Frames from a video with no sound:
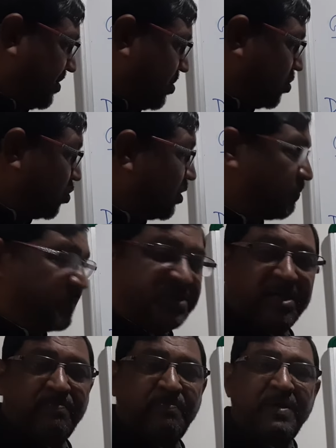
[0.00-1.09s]
known
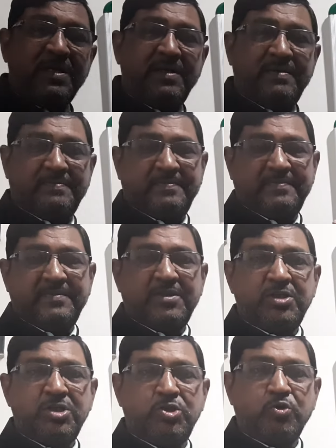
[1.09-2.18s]
pigeon pea
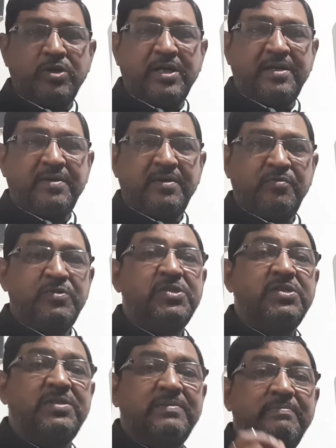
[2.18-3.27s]
donor, which
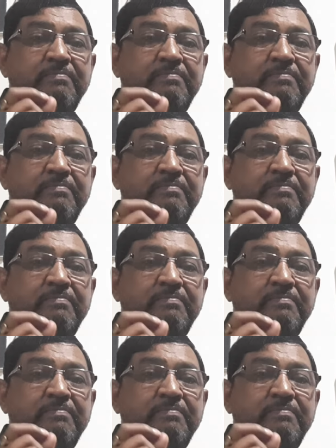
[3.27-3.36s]
is